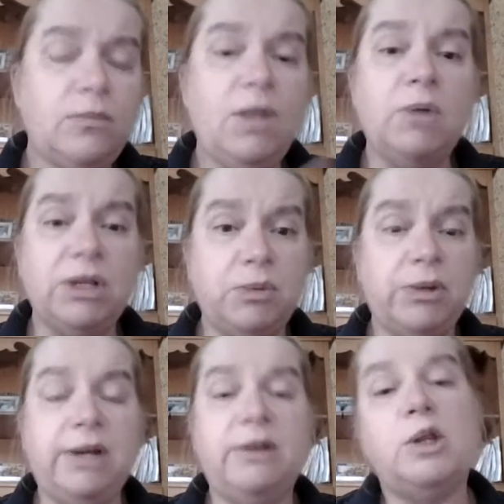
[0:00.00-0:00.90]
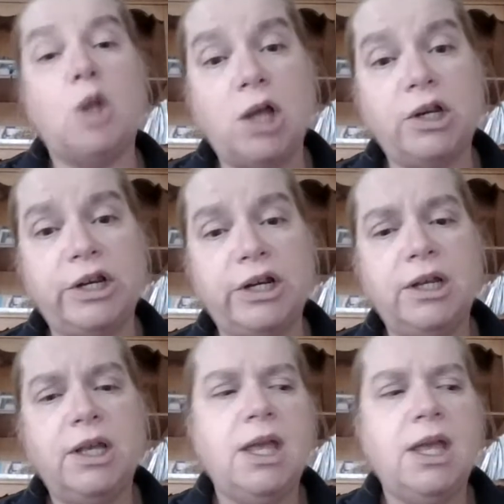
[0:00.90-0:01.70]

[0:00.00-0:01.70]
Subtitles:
respirator longer